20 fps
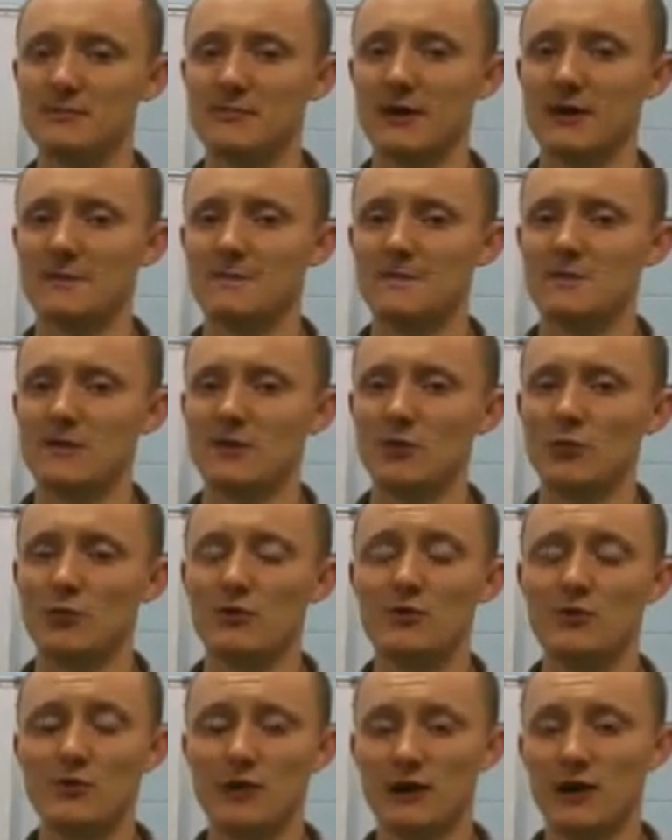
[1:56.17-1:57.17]
but with
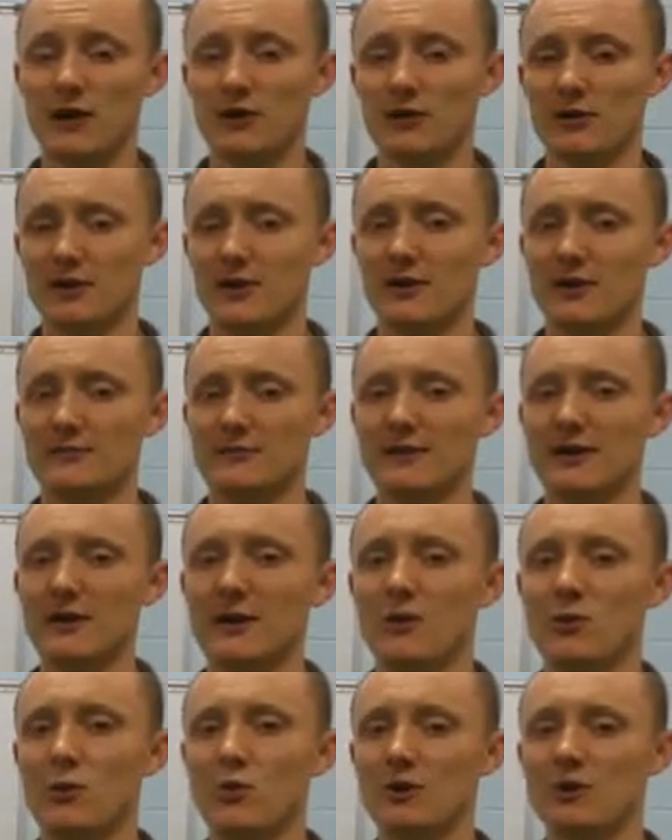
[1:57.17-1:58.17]
your current life
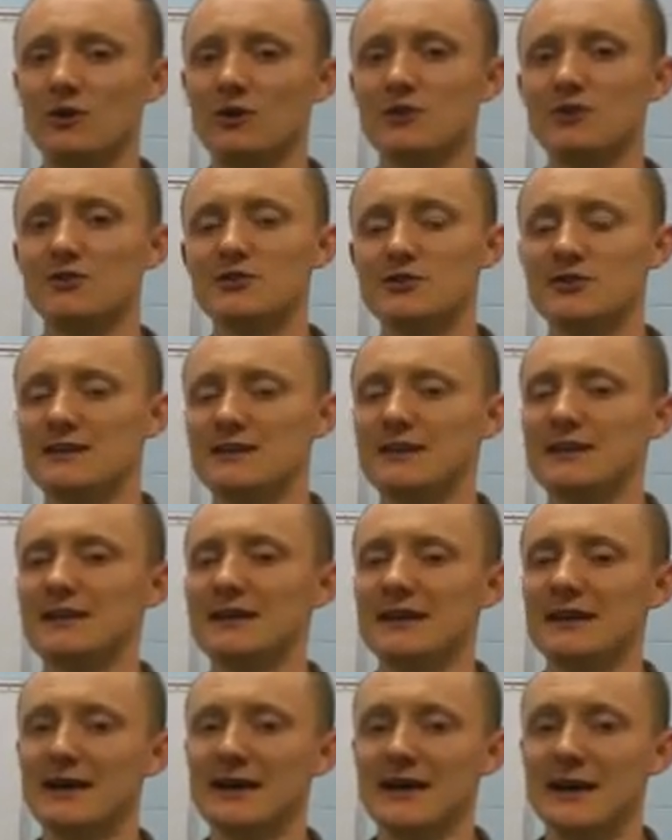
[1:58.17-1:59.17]
now, what can you
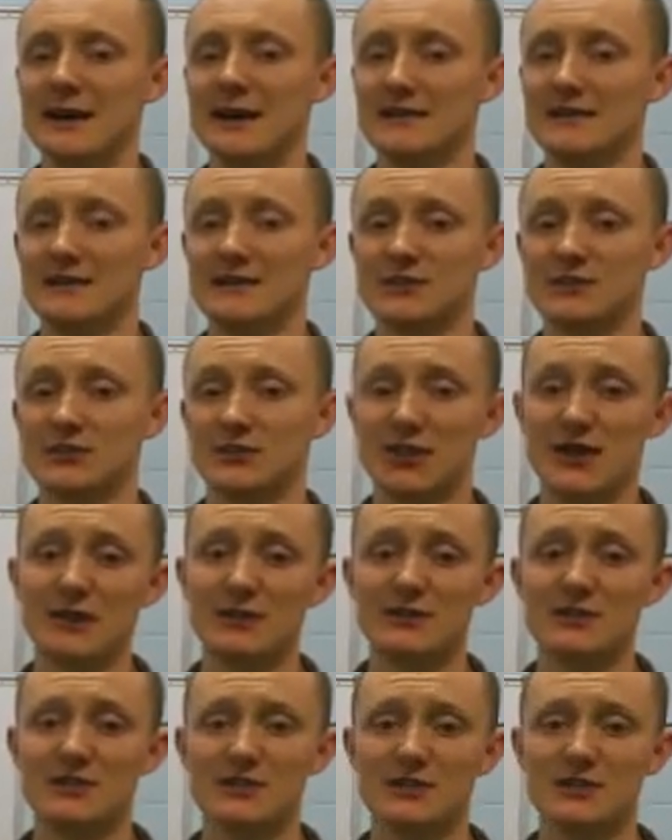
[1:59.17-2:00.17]
see that has
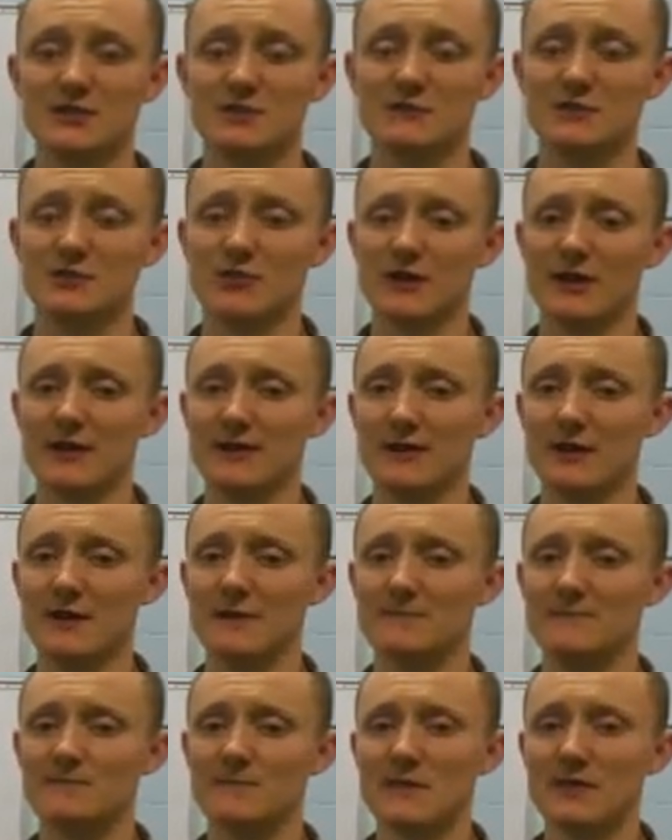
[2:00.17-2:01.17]
changed since you've tried
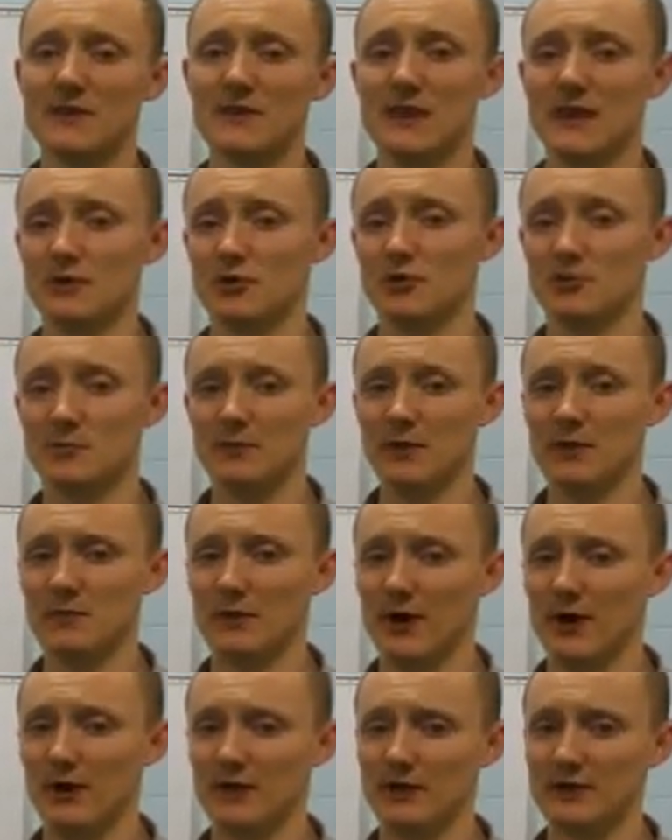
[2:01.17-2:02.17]
then that could be a
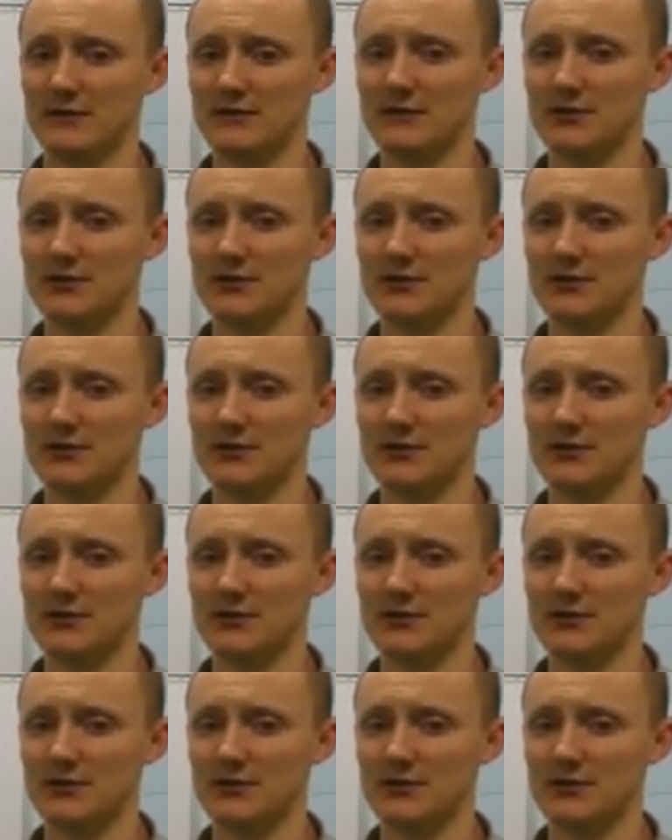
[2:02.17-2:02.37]
barrier?